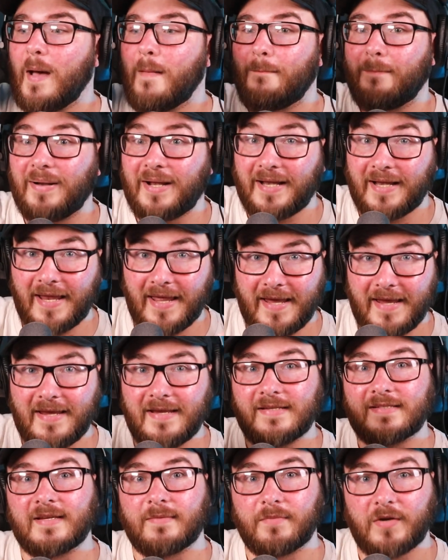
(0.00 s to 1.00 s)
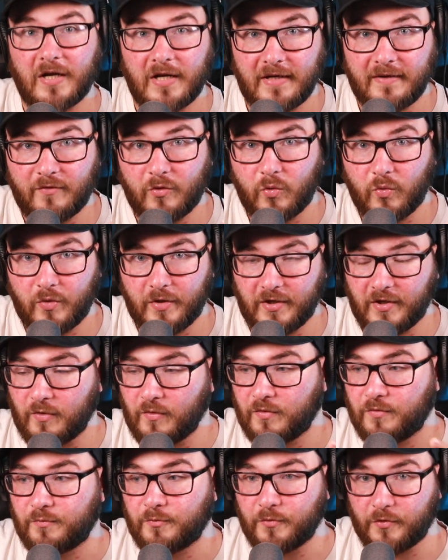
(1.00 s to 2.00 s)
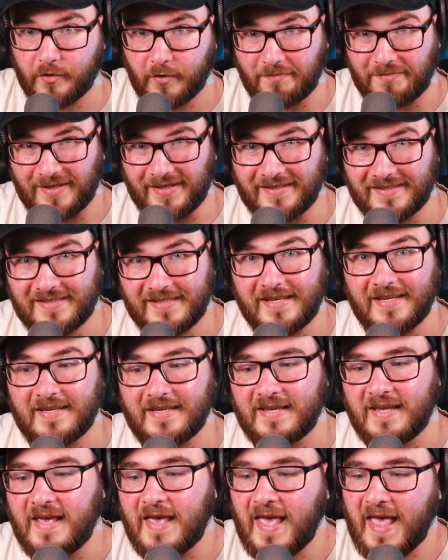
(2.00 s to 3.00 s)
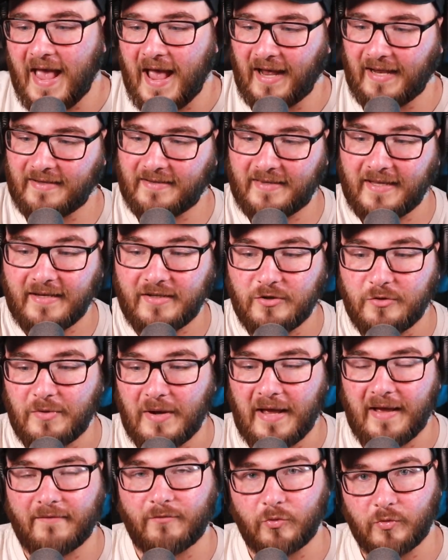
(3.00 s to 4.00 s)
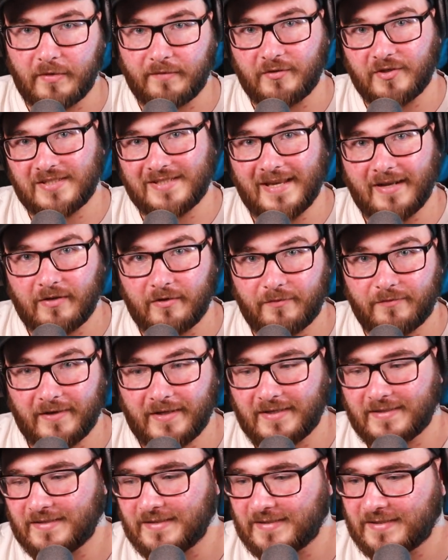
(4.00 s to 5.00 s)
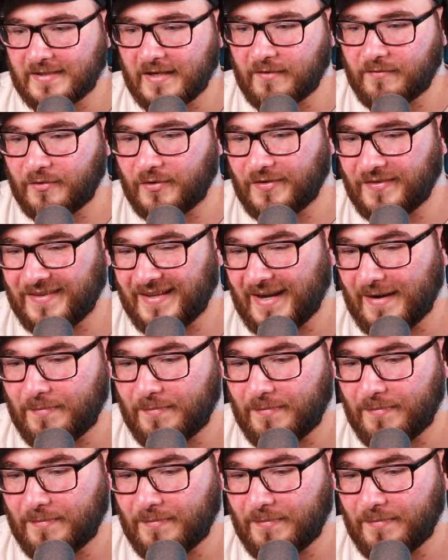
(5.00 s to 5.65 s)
play some kind of audio through your PC, and then you have all of your sound effects and stuff on there.